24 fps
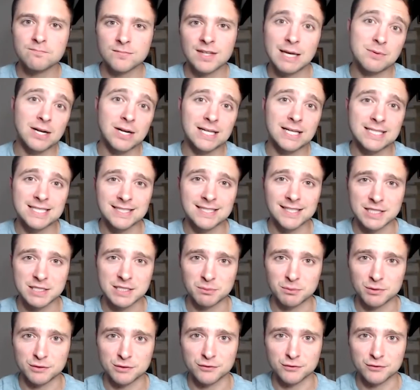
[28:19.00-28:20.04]
keep it 18
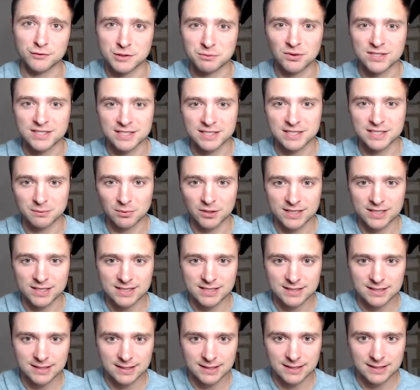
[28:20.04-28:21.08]
decimals for simplicity,
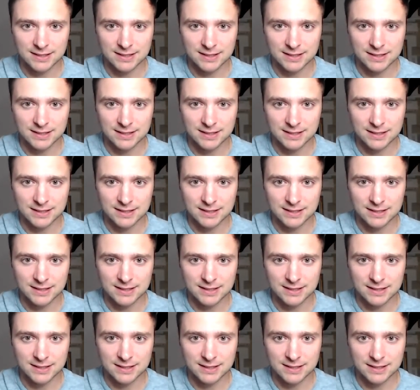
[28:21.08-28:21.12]
please.